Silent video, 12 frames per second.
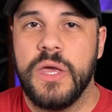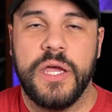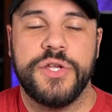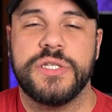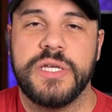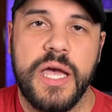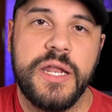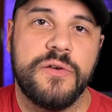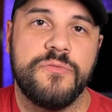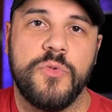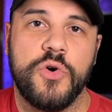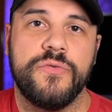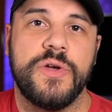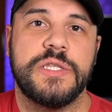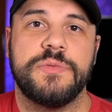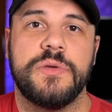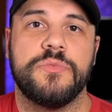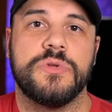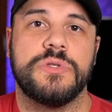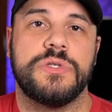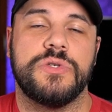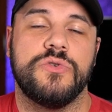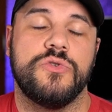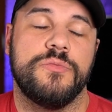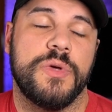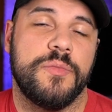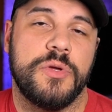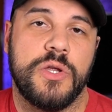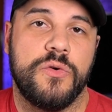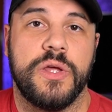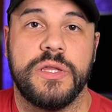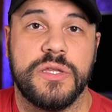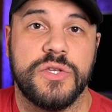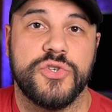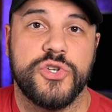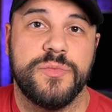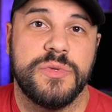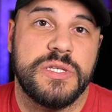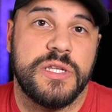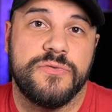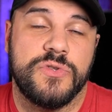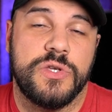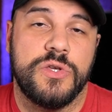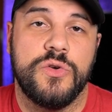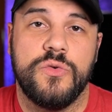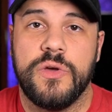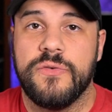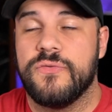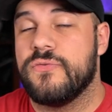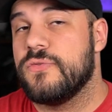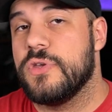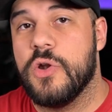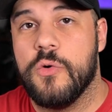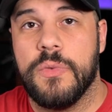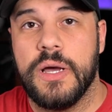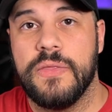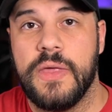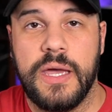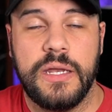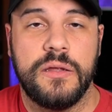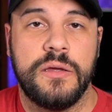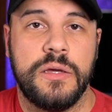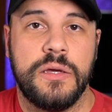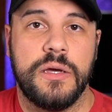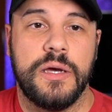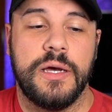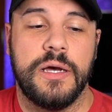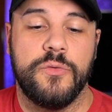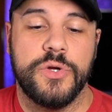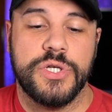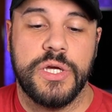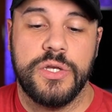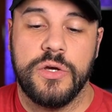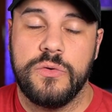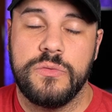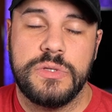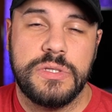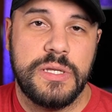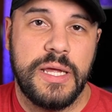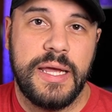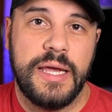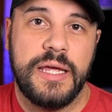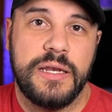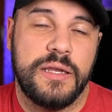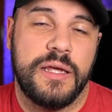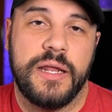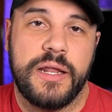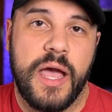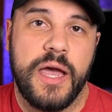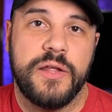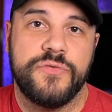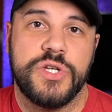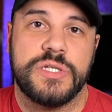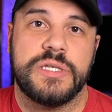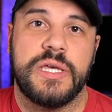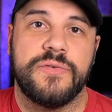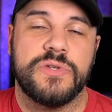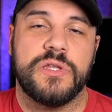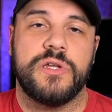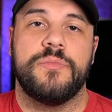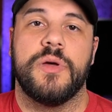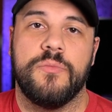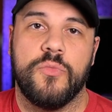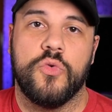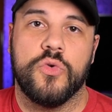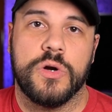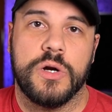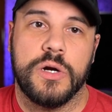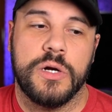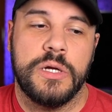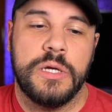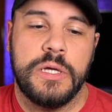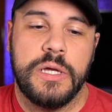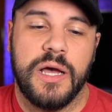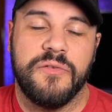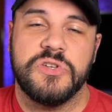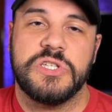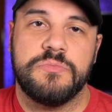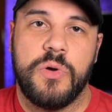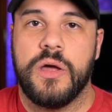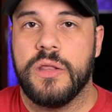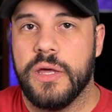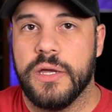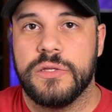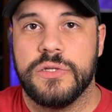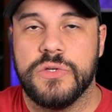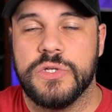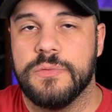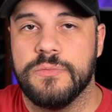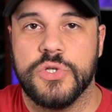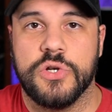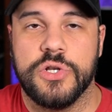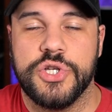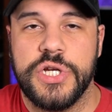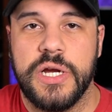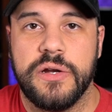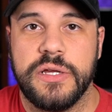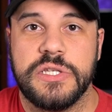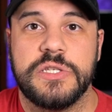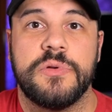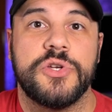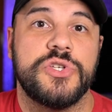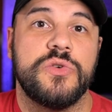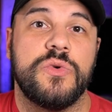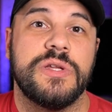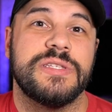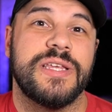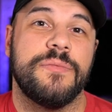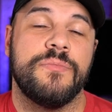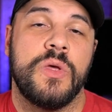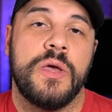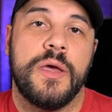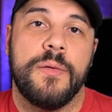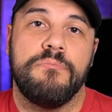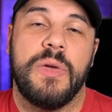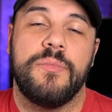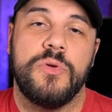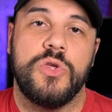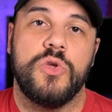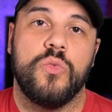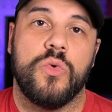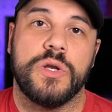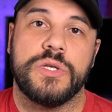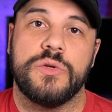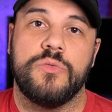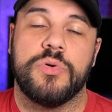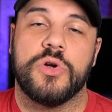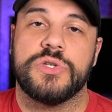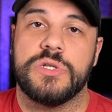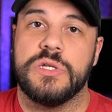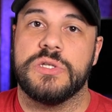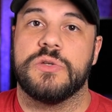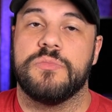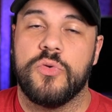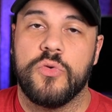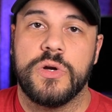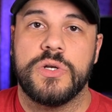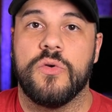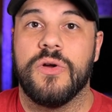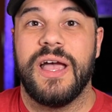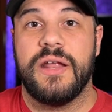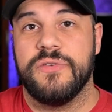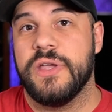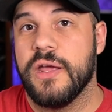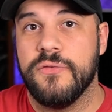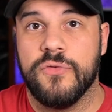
It just kind of motivates people to maybe donate to the stream instead of to you, if you don't mind that, which I don't. And it kind of just gives a little bit more of a spotlight to some certain charities, especially ones that maybe you want to personally support or advocate